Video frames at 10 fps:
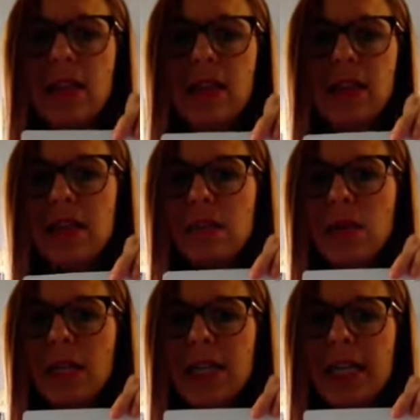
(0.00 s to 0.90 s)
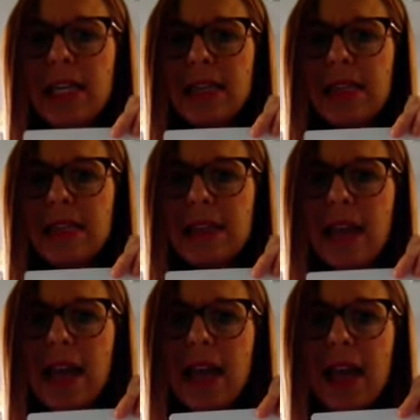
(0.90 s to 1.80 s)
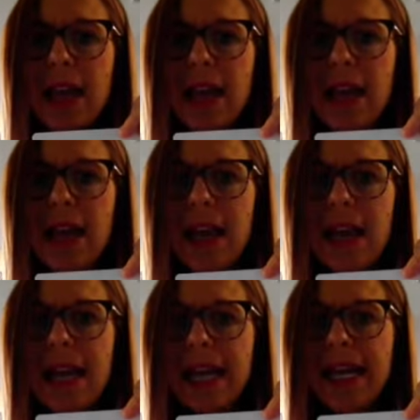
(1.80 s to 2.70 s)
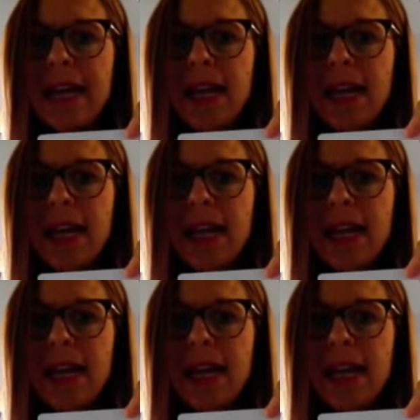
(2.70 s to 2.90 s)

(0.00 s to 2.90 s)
This one is lick.